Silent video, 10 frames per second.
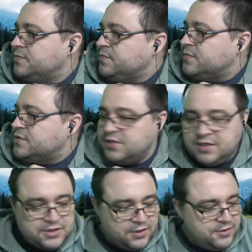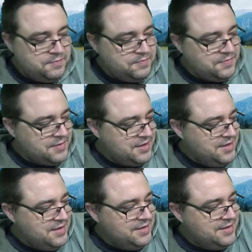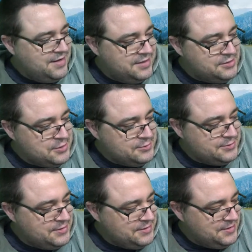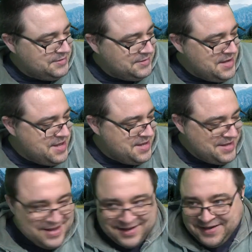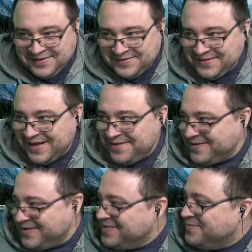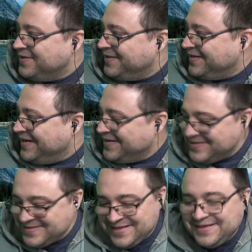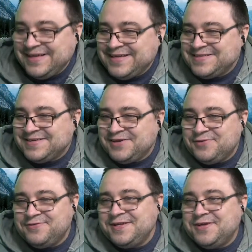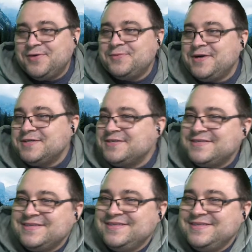so that's good. I chose to go live here in the middle of the night on a Sunday, so hopefully no one watches.